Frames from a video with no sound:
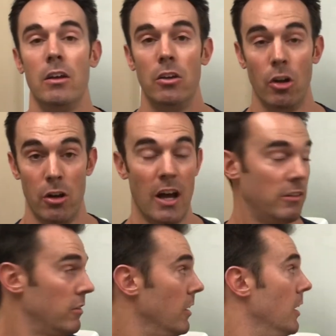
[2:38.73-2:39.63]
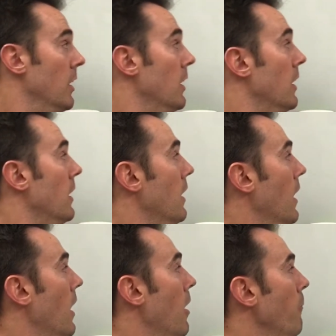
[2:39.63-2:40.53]
you're nuts.
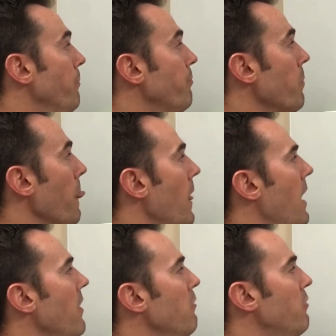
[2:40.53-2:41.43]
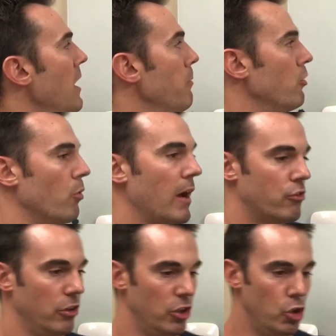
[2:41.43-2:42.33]
And then fiber
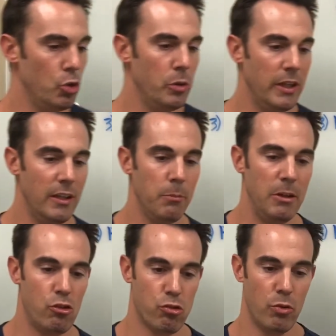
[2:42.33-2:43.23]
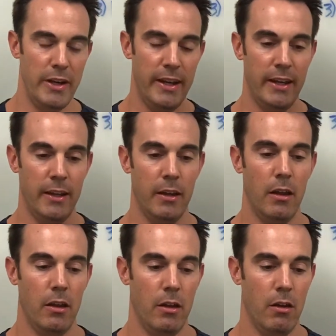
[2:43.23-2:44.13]
direction. You need to be treating
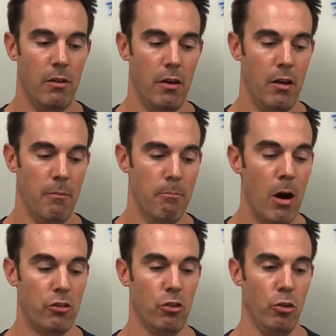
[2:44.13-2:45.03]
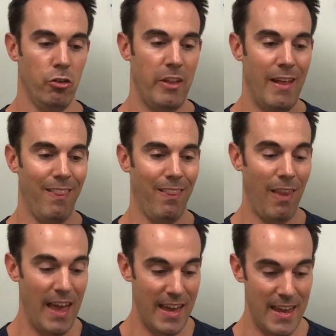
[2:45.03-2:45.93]
muscles that
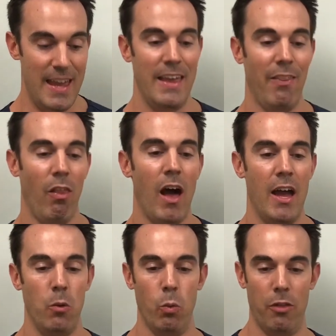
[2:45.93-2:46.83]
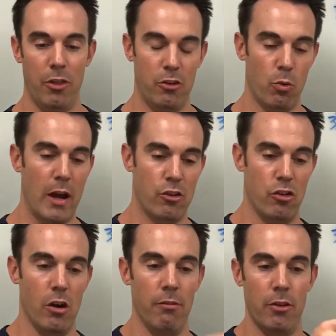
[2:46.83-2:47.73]
lay in line with the
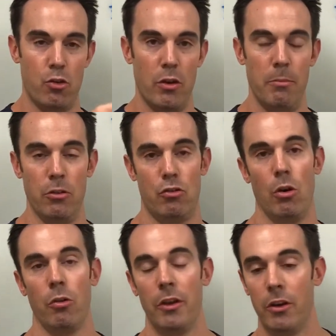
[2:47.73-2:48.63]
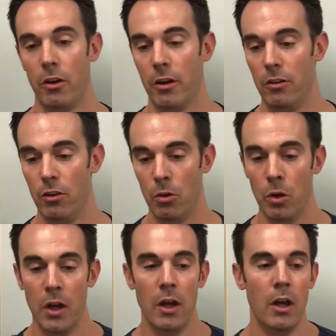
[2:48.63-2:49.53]
direction of the treatment stroke that you're going to do.
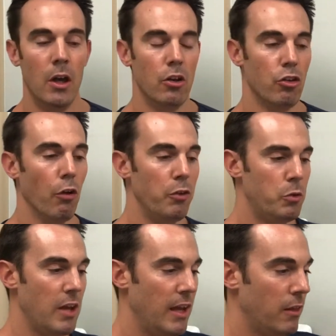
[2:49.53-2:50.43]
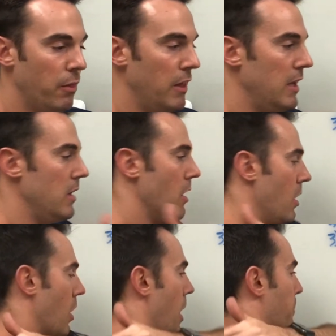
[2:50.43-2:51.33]
So if you take the
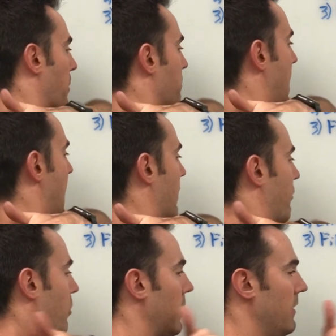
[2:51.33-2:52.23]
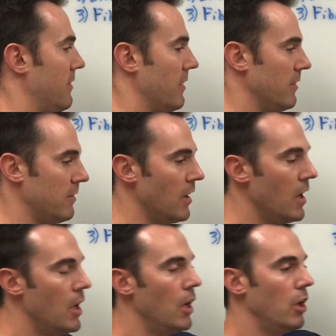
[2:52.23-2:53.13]
upper back, for instance,
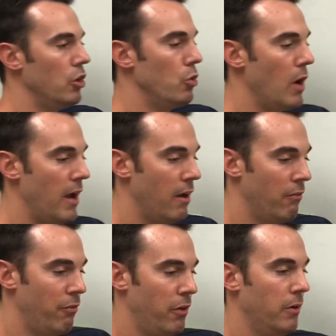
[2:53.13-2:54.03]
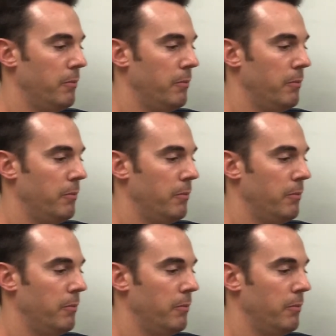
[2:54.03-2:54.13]
you have,